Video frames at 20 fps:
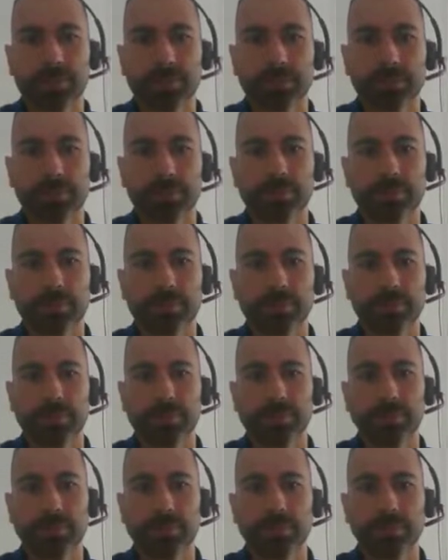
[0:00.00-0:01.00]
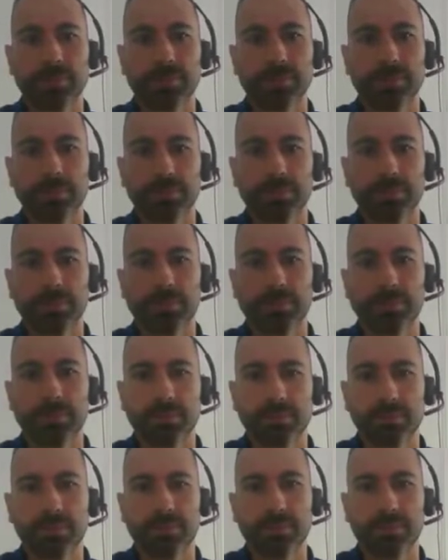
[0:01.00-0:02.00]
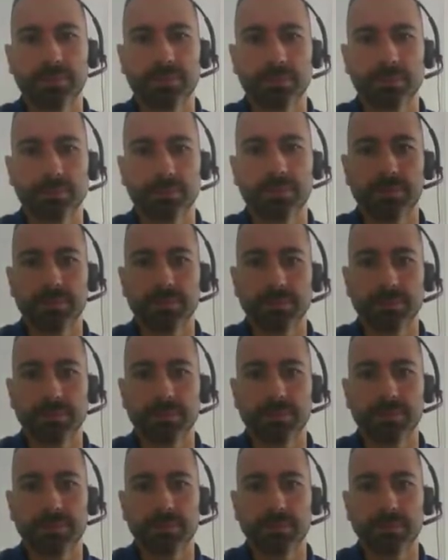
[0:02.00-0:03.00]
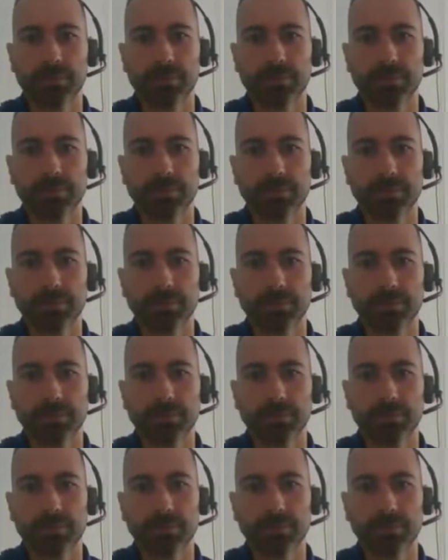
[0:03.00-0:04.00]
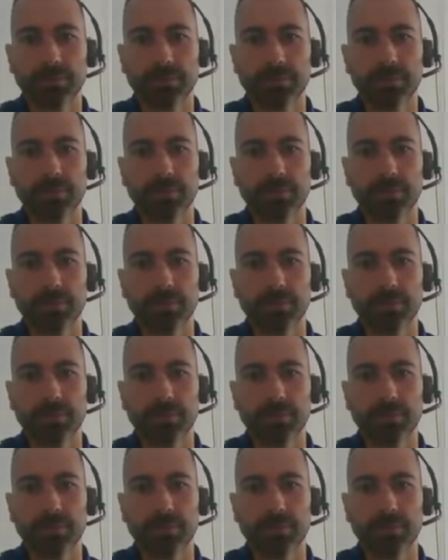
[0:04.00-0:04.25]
The person shown says nothing.